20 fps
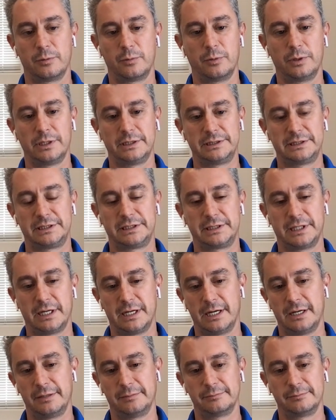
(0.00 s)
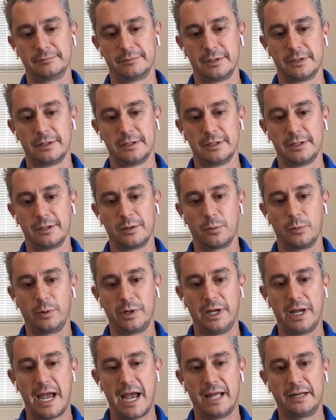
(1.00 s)
which
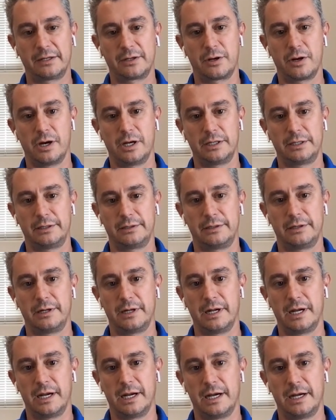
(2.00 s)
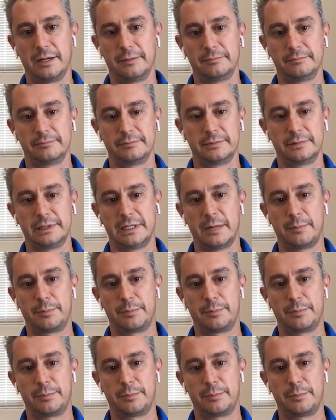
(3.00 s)
we hand cut in